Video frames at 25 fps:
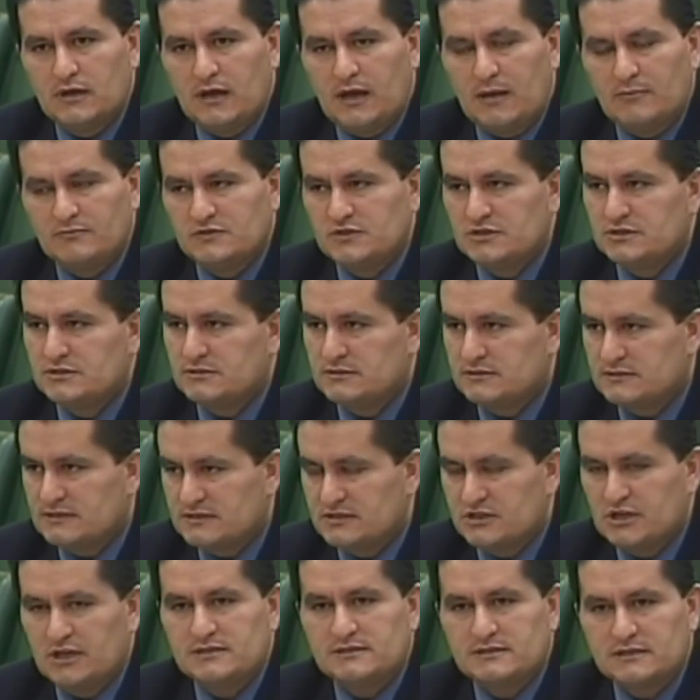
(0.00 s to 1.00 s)
I'm just
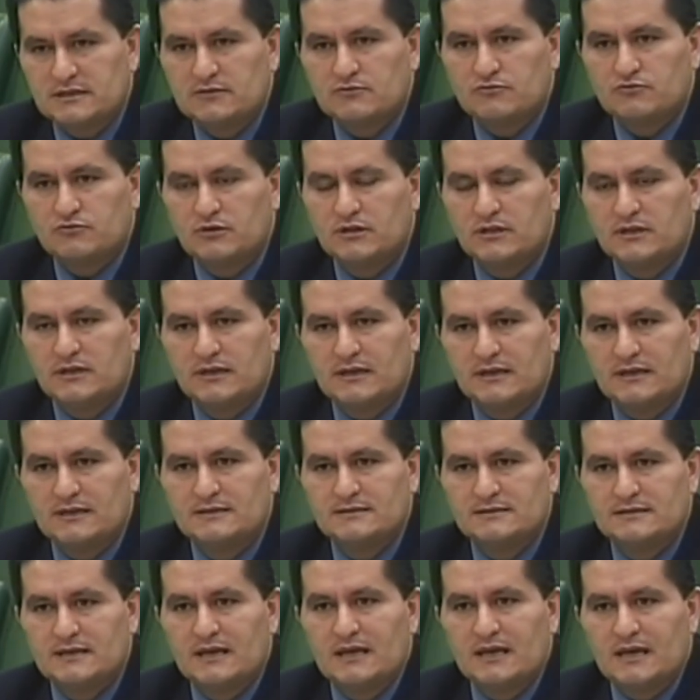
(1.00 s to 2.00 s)
suggesting really,
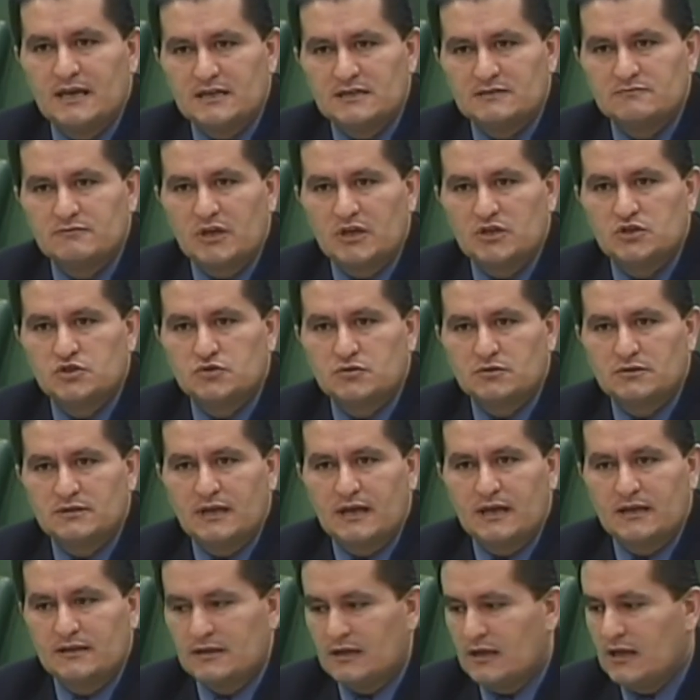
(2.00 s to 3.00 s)
is make sure
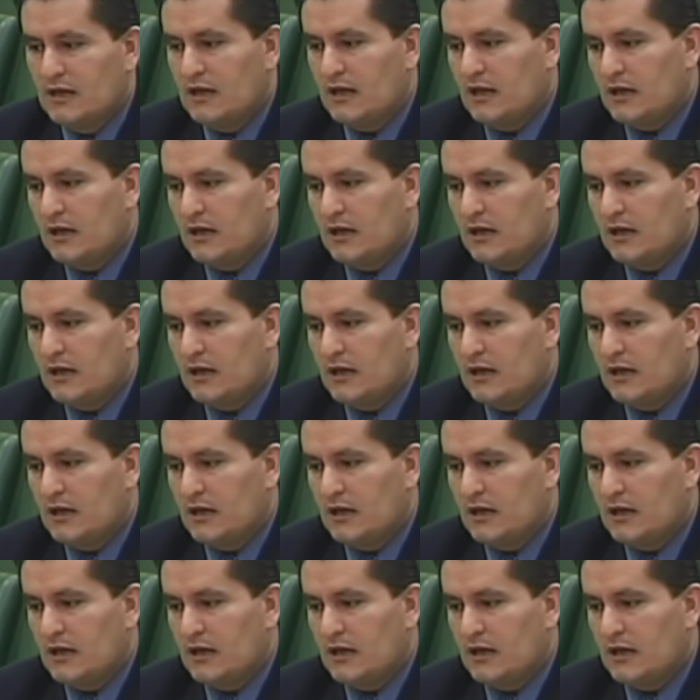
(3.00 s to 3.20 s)
that